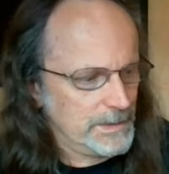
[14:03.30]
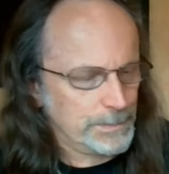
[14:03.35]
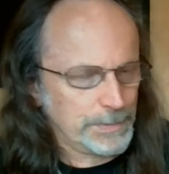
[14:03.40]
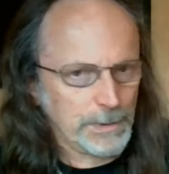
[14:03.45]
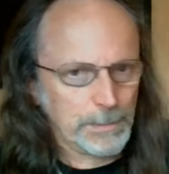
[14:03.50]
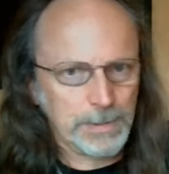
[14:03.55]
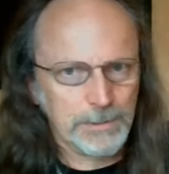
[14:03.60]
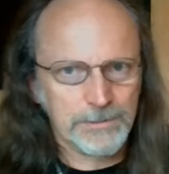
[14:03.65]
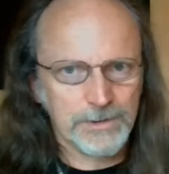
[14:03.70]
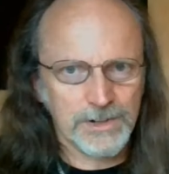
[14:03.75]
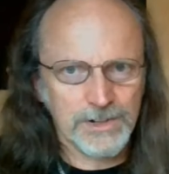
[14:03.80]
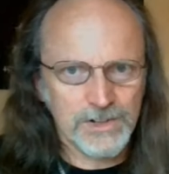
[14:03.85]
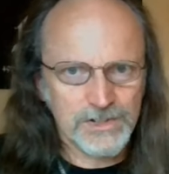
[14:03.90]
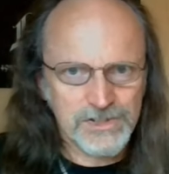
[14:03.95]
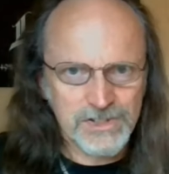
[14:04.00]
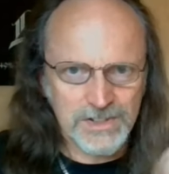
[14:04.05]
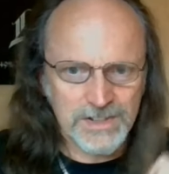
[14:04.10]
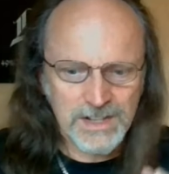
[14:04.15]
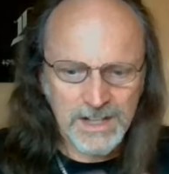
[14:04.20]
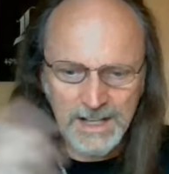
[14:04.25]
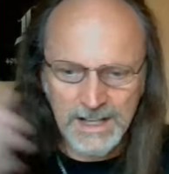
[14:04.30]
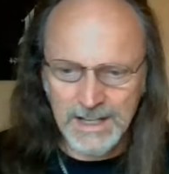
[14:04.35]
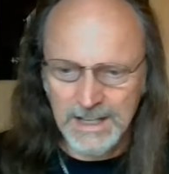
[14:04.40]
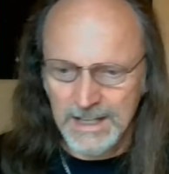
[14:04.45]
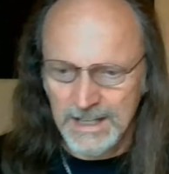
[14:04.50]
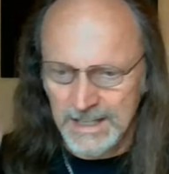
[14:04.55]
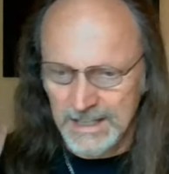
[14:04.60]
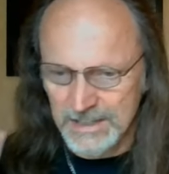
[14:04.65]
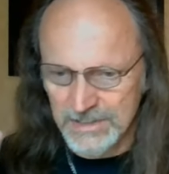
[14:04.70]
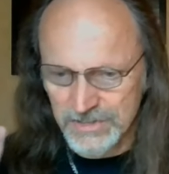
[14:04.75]
proper version,
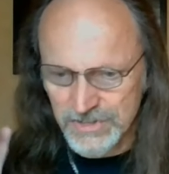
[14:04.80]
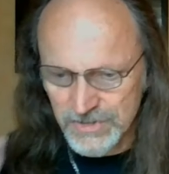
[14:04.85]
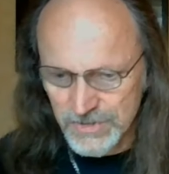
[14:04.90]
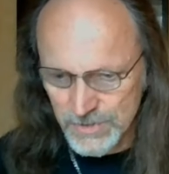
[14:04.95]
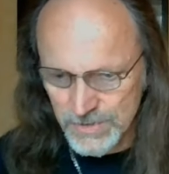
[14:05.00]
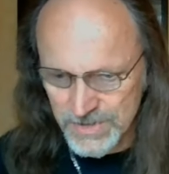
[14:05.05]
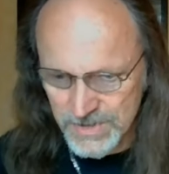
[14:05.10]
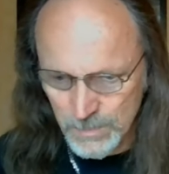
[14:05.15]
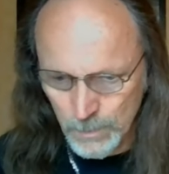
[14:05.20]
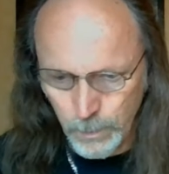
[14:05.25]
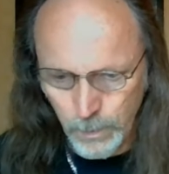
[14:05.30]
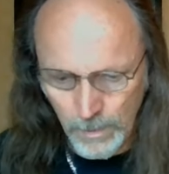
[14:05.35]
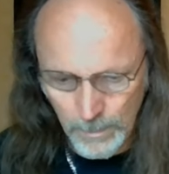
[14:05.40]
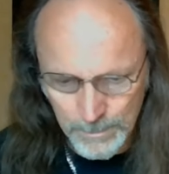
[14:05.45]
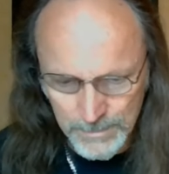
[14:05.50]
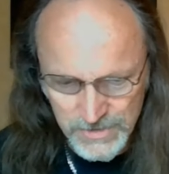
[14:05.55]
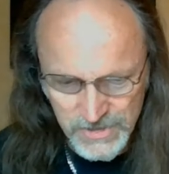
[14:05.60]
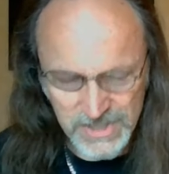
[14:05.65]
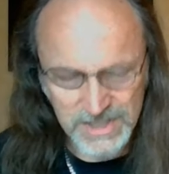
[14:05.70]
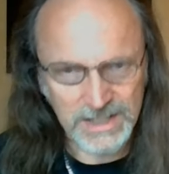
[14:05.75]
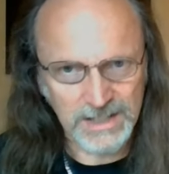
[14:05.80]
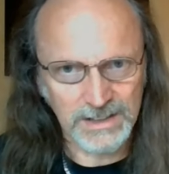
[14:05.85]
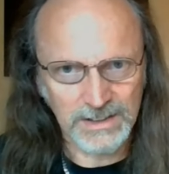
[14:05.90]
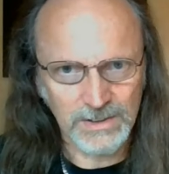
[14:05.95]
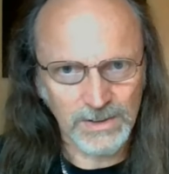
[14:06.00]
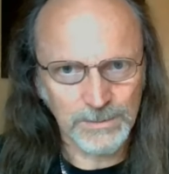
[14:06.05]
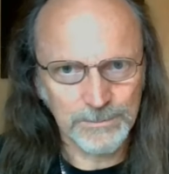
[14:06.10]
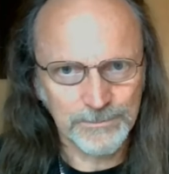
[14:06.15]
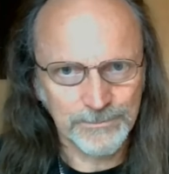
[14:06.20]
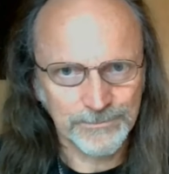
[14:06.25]
it's just one machine
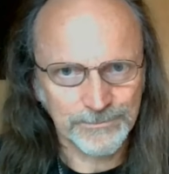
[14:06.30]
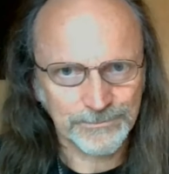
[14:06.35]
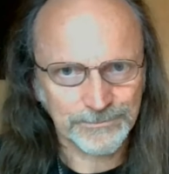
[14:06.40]
gun